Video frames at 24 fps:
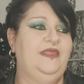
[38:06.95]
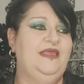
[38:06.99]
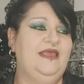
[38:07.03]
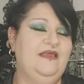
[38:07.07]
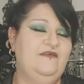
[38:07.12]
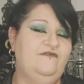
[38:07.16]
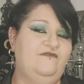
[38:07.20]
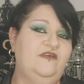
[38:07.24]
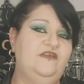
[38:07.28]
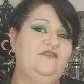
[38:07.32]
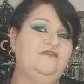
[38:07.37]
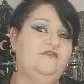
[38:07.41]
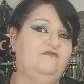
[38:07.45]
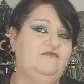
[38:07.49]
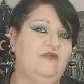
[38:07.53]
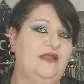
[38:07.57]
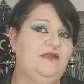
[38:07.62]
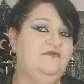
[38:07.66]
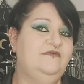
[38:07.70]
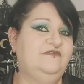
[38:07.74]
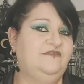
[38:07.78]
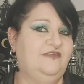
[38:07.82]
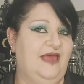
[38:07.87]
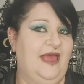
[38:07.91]
If it's
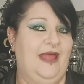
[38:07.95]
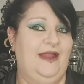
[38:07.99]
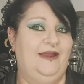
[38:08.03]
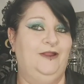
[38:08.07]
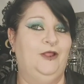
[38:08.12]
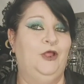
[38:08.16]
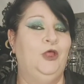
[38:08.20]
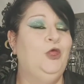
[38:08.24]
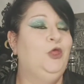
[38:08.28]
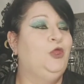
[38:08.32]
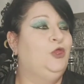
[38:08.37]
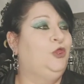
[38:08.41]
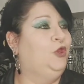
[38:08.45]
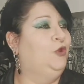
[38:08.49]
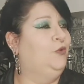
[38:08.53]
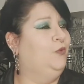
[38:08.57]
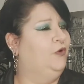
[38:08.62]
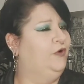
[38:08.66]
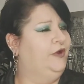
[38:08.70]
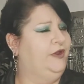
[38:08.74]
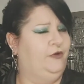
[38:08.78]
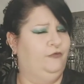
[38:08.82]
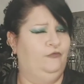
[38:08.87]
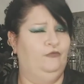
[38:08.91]
around 10,
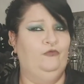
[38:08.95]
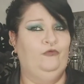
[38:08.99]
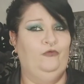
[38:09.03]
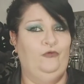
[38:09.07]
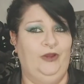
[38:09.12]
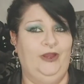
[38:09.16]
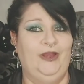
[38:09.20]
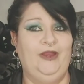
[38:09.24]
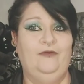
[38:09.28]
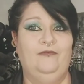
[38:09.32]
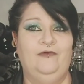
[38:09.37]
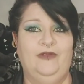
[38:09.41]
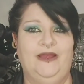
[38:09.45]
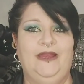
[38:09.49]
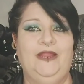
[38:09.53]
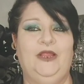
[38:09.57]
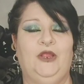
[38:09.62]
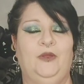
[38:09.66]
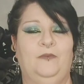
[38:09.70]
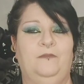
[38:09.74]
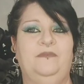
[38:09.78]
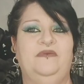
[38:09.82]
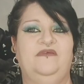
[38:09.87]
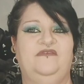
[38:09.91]
you are in a really, really
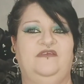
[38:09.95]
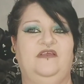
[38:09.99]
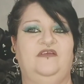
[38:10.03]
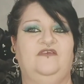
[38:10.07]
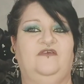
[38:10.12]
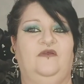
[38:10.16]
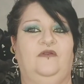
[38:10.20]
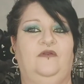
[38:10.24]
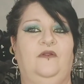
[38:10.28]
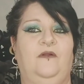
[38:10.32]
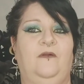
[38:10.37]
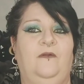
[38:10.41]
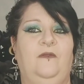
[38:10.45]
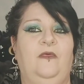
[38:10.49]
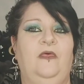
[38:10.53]
good position,